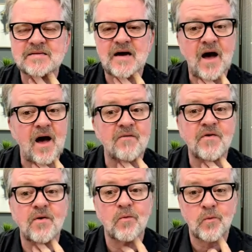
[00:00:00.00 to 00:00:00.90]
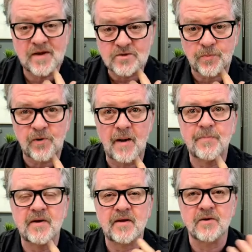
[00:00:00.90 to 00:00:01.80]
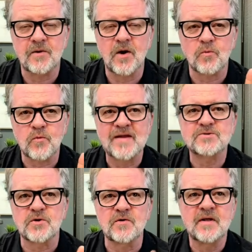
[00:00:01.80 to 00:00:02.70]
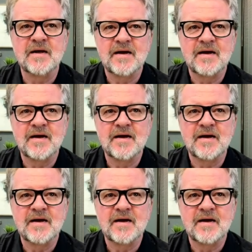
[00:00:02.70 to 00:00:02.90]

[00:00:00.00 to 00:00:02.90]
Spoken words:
of rental property or rental